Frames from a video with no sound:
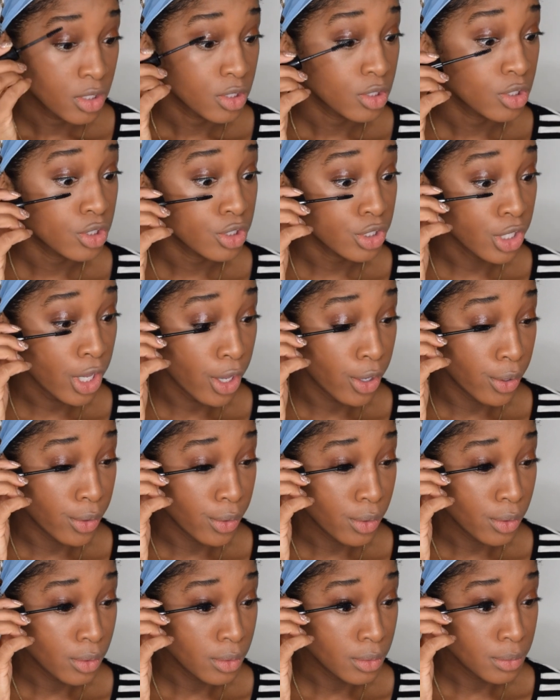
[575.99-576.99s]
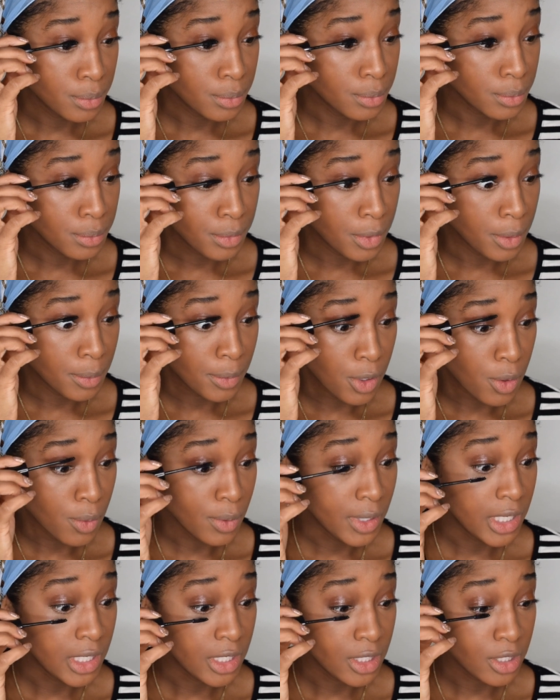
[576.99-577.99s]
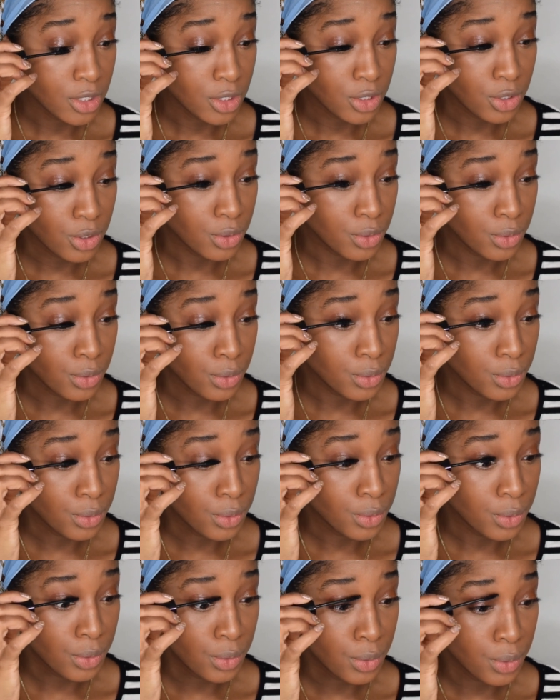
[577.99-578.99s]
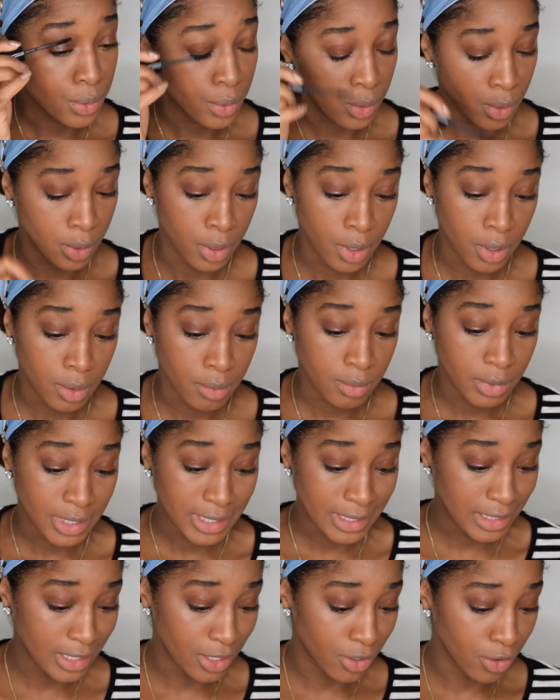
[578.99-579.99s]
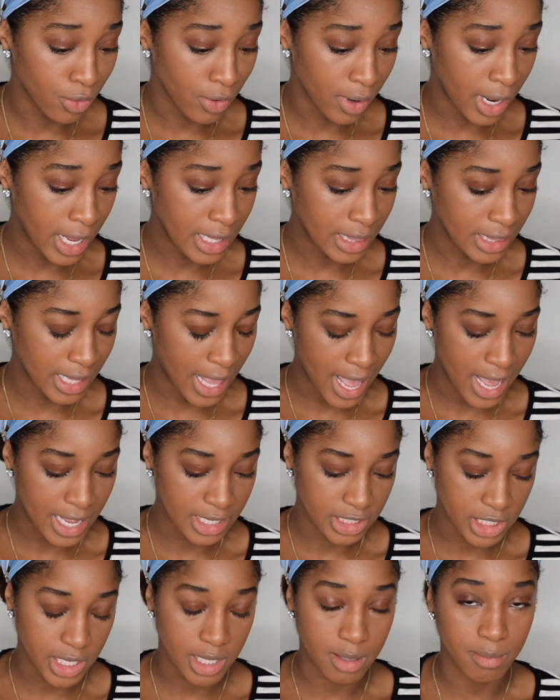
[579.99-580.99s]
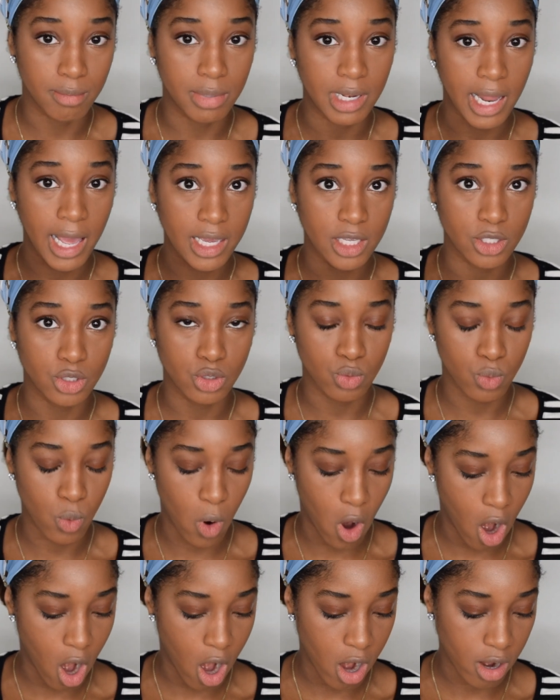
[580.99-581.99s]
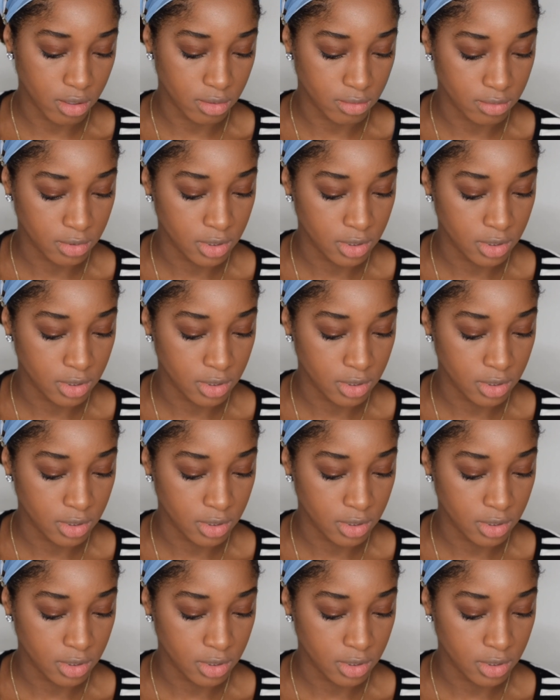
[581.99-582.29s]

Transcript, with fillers: So I'm going to, this is a great lash in Blackest Noir.